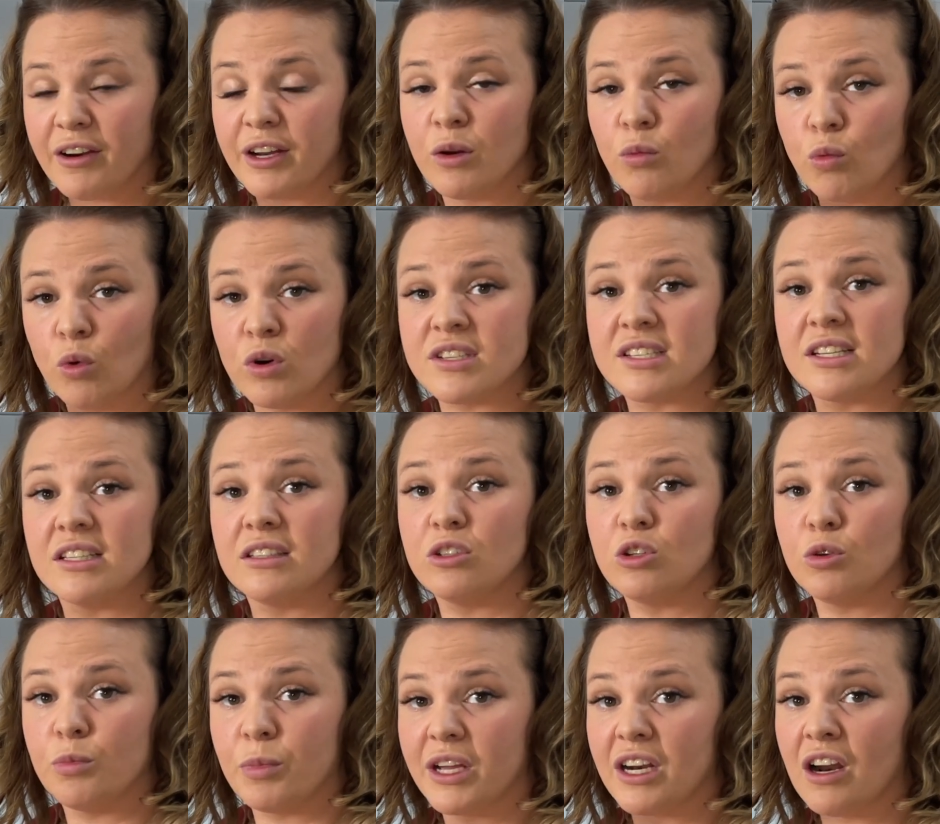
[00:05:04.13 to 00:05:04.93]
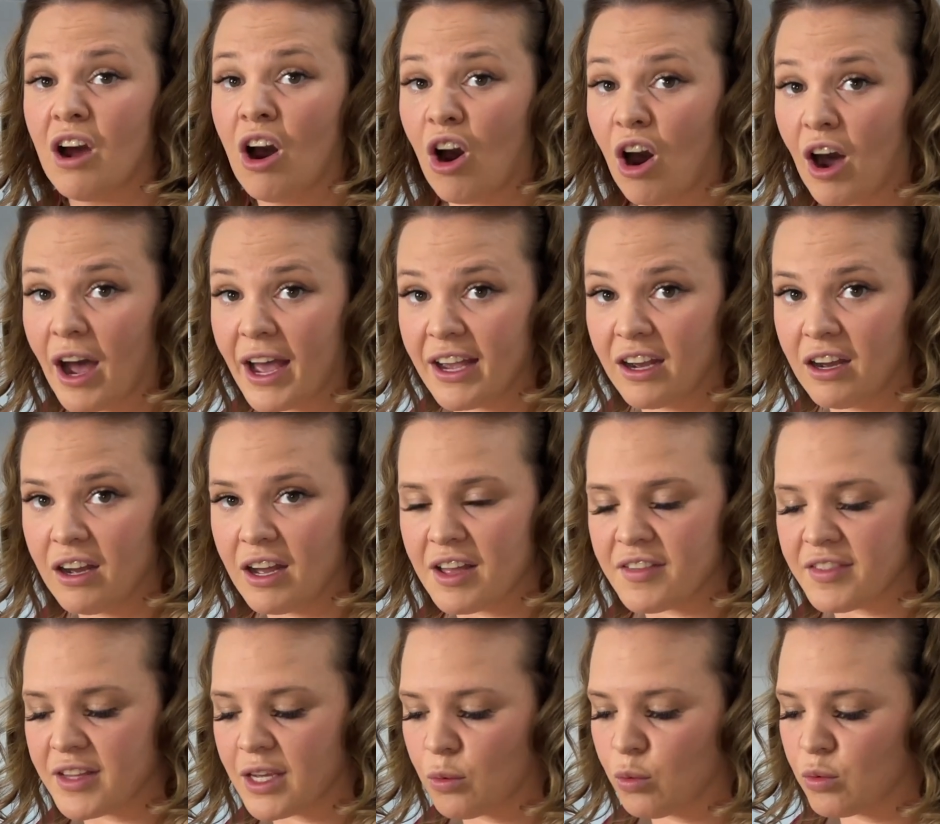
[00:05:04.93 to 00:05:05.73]
It was a little bit higher
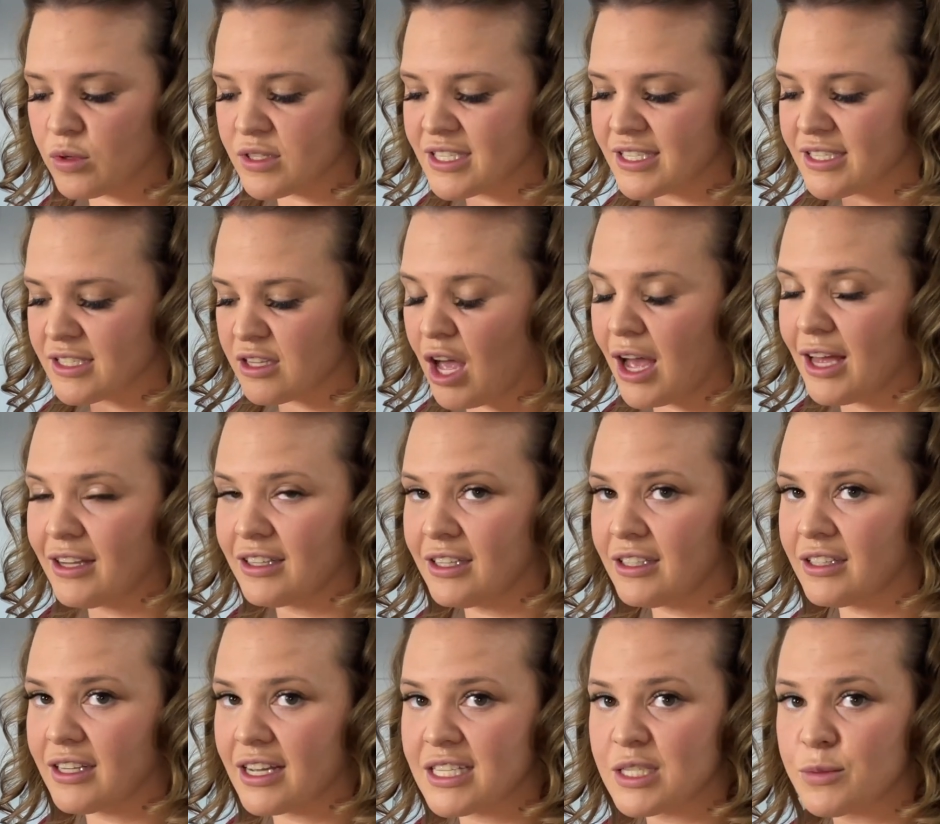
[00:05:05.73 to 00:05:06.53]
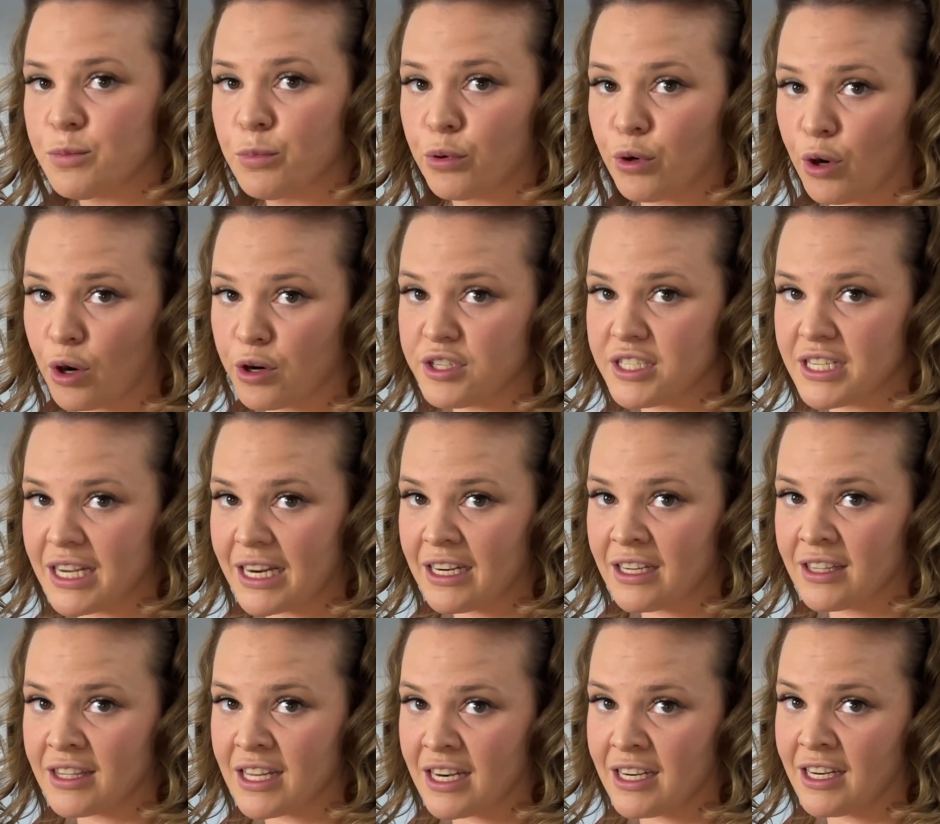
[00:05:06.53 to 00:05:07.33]
and there was slightly less
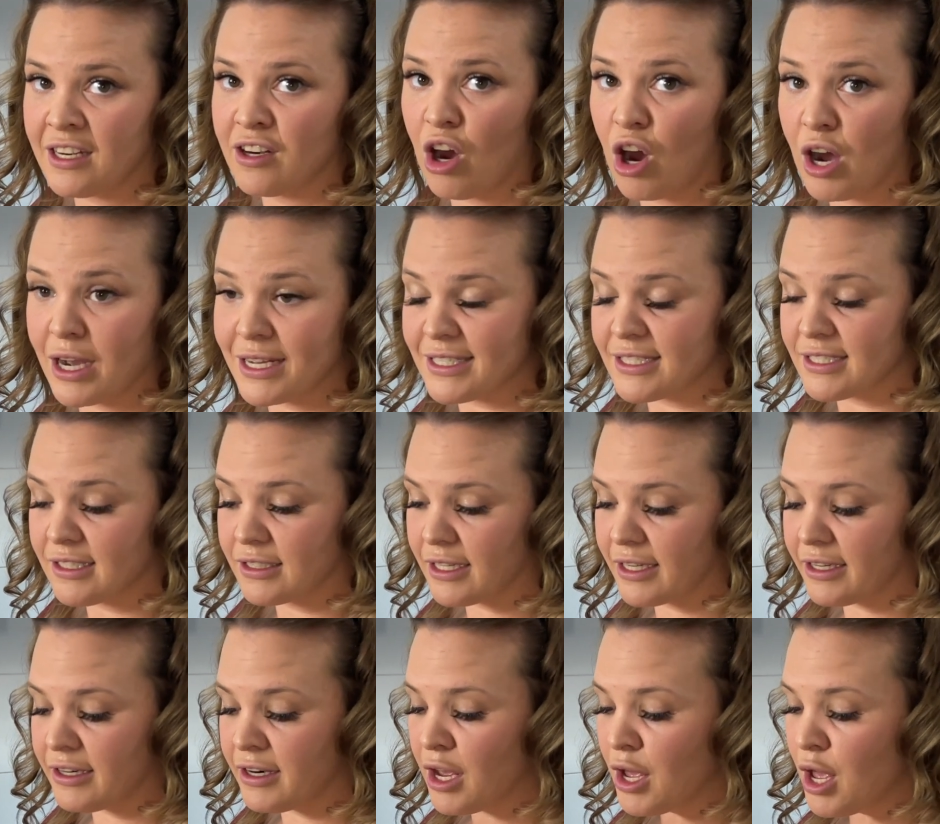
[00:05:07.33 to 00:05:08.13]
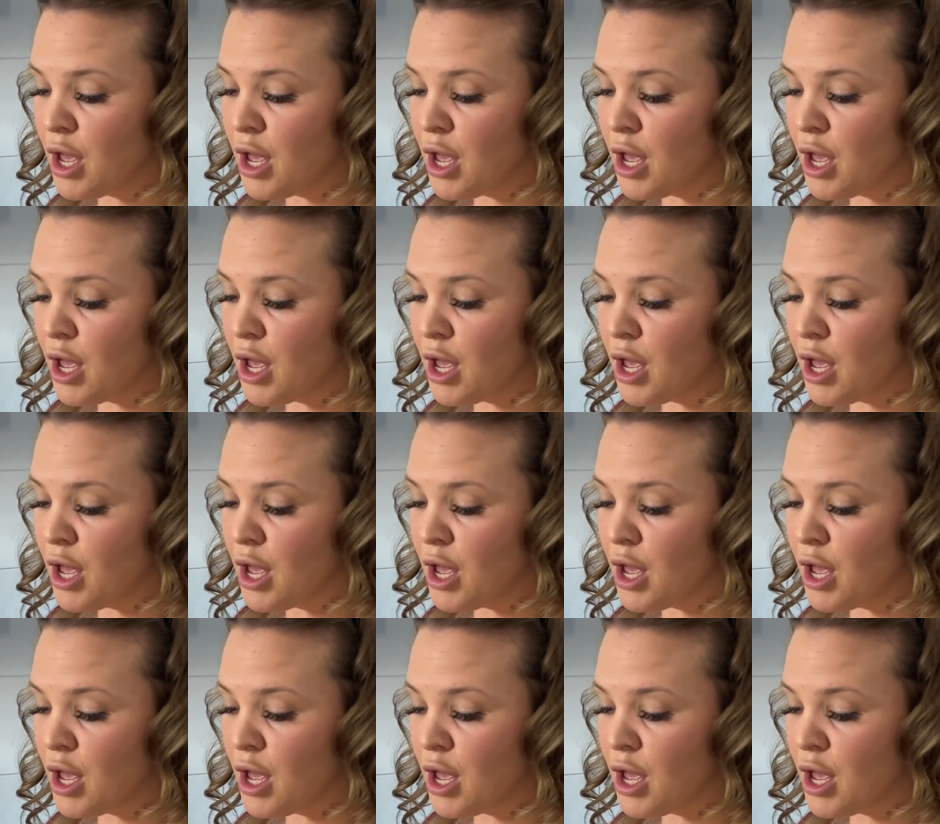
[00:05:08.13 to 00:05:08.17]
protein than in isolate.